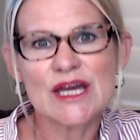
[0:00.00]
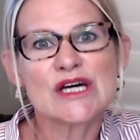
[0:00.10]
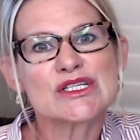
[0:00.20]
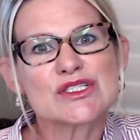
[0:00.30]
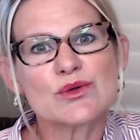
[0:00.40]

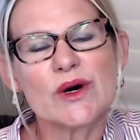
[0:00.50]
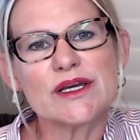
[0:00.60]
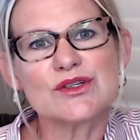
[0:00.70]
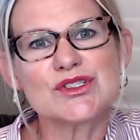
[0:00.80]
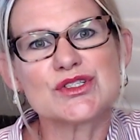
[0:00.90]
So what
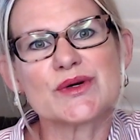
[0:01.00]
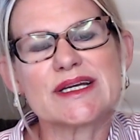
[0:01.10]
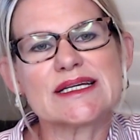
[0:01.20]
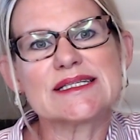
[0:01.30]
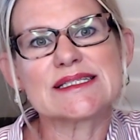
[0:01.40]
you're doing
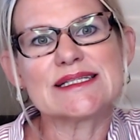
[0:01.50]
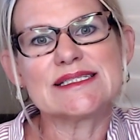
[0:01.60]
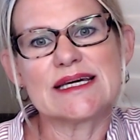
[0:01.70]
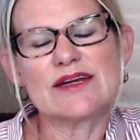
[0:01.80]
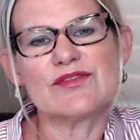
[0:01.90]
is
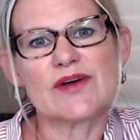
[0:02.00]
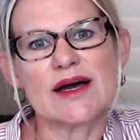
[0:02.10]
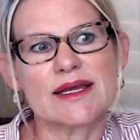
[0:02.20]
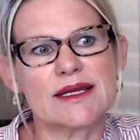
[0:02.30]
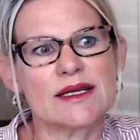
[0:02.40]

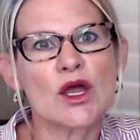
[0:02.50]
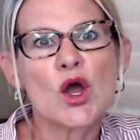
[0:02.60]
identifying